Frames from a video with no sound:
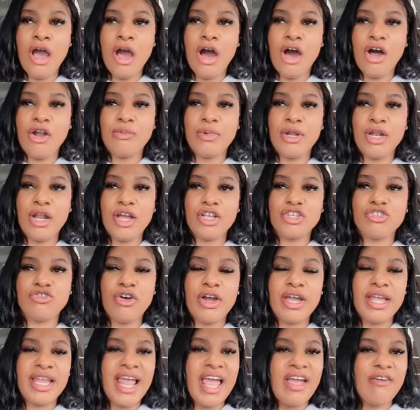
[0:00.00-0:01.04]
I'd be like
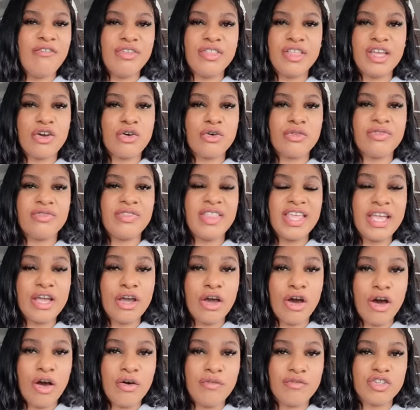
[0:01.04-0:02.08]
trying everything I could
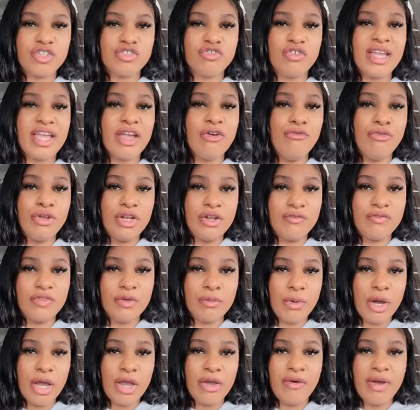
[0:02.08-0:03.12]
think of to try and get rid of the
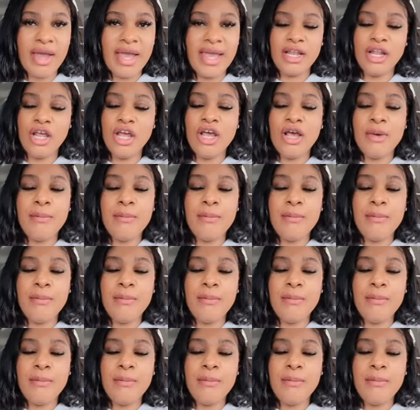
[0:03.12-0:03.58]
migraine,